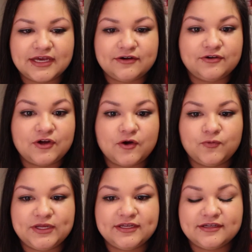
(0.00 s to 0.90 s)
don't know,
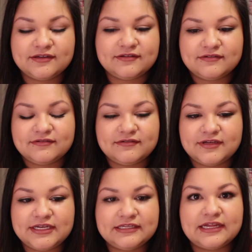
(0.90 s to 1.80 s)

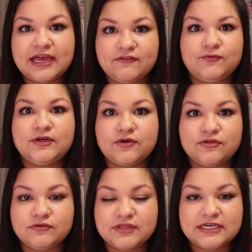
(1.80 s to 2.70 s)
in life we go
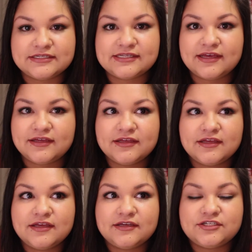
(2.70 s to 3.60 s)
through things that
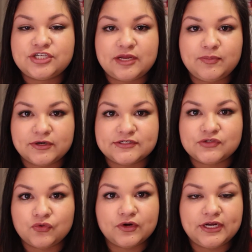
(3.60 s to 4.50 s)
shape our
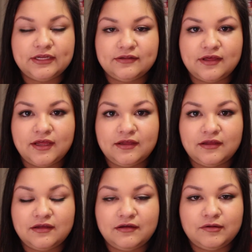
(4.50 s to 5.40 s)
story and that
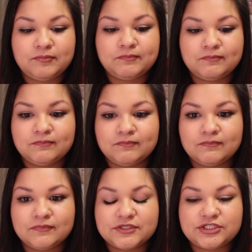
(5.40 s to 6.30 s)

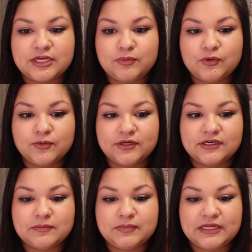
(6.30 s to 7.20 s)
shape who we're
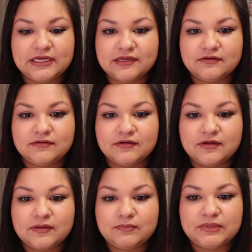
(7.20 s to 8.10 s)
gonna be, and
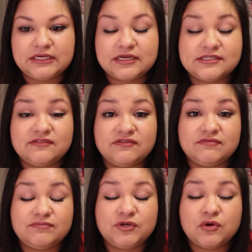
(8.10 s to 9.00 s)
because of
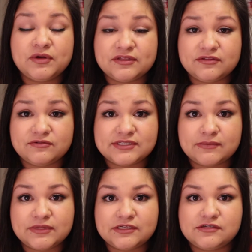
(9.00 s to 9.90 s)
going through
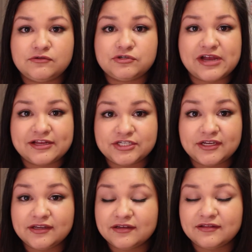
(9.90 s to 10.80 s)
something so
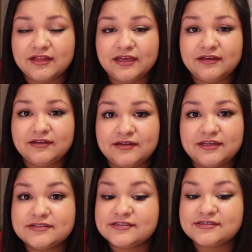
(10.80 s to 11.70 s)
tragic, like
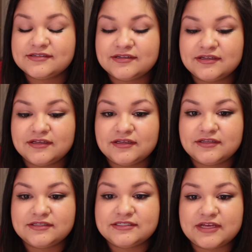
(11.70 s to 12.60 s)
it's
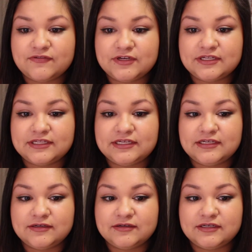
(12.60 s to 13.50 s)

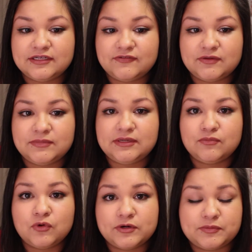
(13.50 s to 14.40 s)
definitely given me
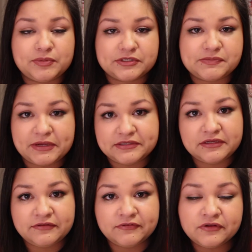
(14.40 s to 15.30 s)
more
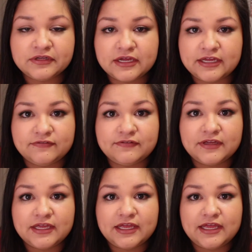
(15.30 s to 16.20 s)
perspective on life,
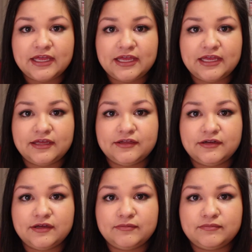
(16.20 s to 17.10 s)
and
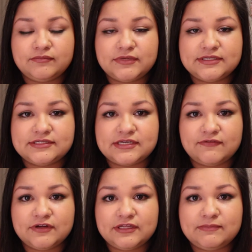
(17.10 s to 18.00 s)
it's
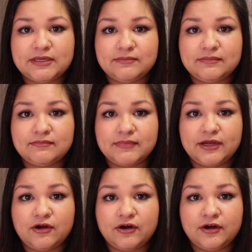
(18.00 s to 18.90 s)
definitely made my
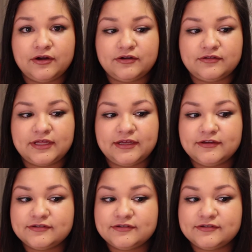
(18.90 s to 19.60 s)
heart like